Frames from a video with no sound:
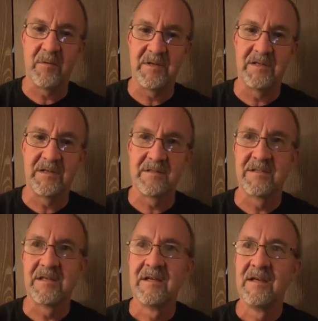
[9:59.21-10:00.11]

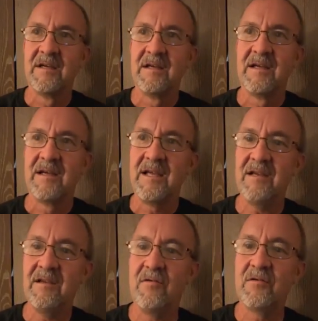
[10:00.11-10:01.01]
because
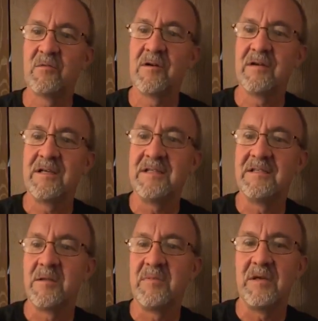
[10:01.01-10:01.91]
he knows where he needs
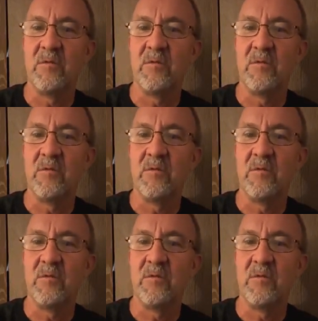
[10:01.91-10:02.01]
to be,